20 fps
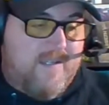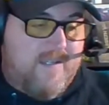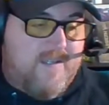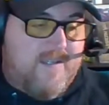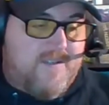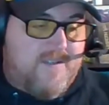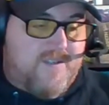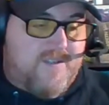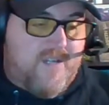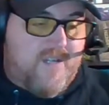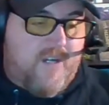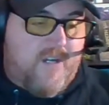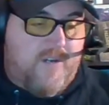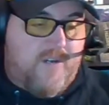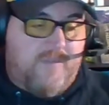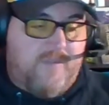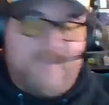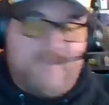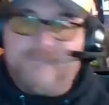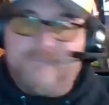
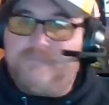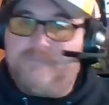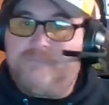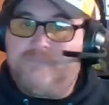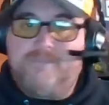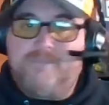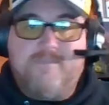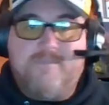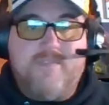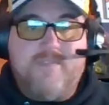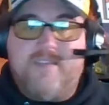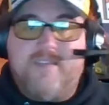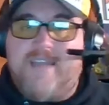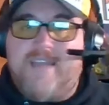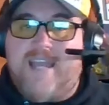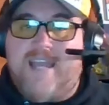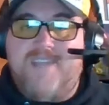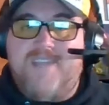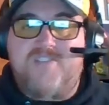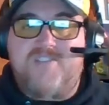So
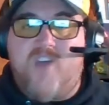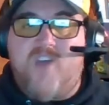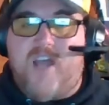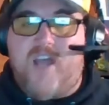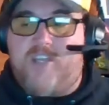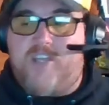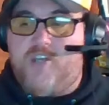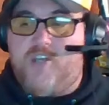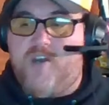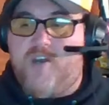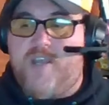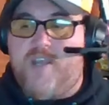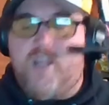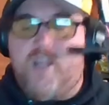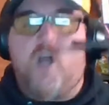that is not good.